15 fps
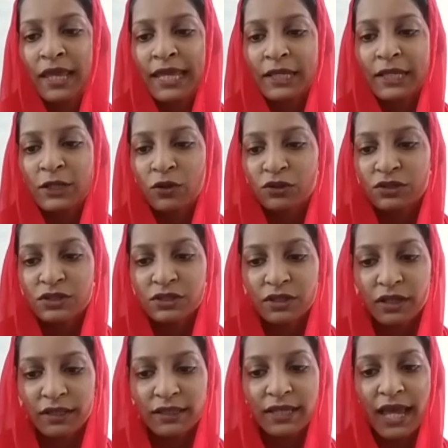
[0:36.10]
Dr.
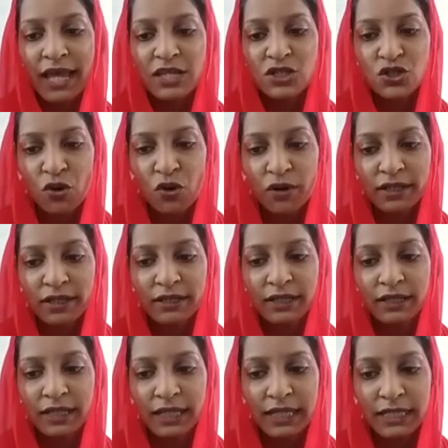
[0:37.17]
Sarhandi has taught in
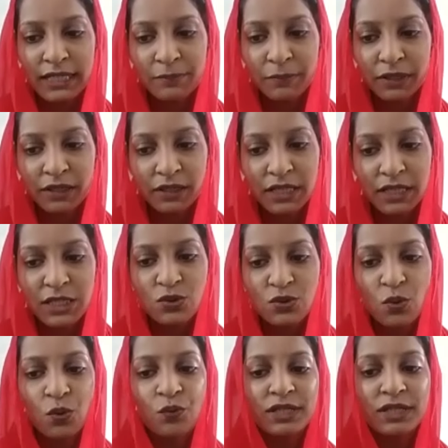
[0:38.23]
the Middle East
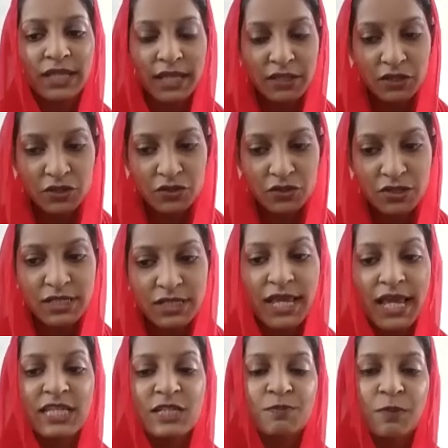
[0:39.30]
over 10 years. He has
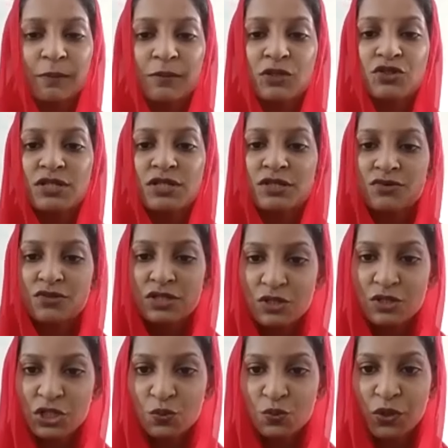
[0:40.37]
published his research
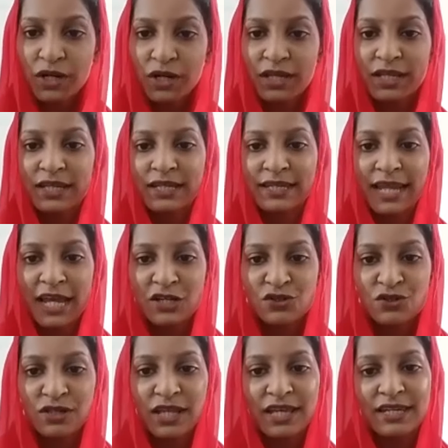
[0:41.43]
work in national
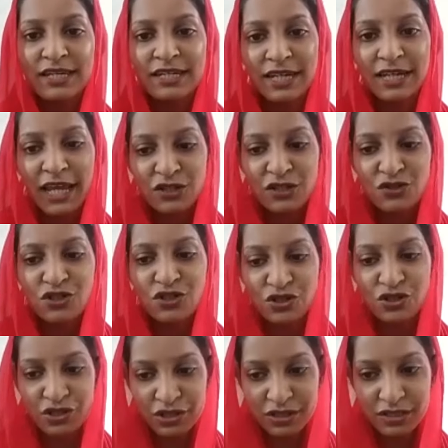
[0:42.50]
and international
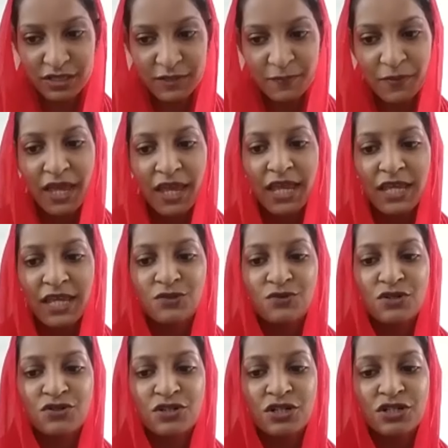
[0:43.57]
journals. His
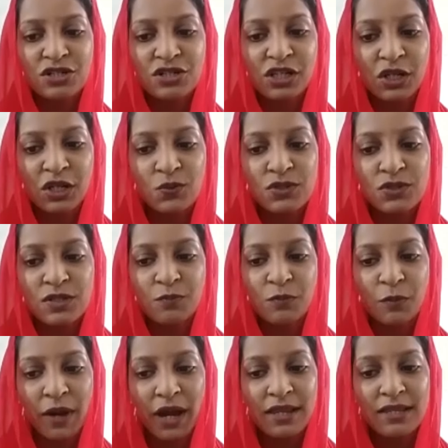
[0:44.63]
research includes
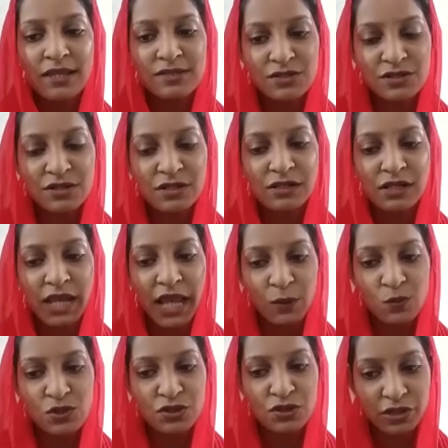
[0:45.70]
mobile assisted language
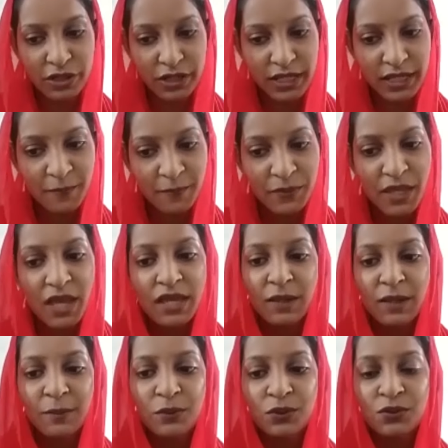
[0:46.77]
learning,
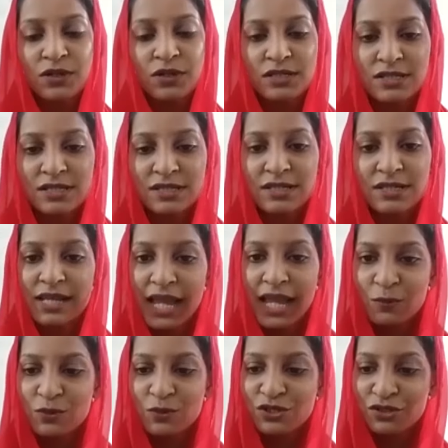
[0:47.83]
computer assisted
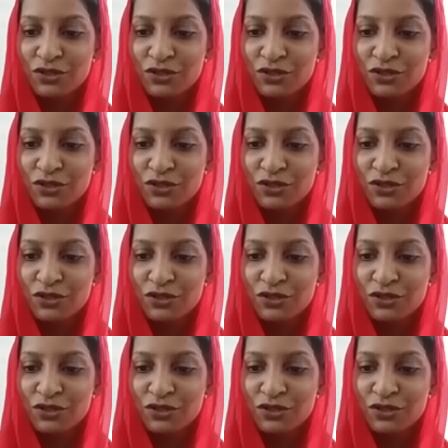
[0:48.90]
language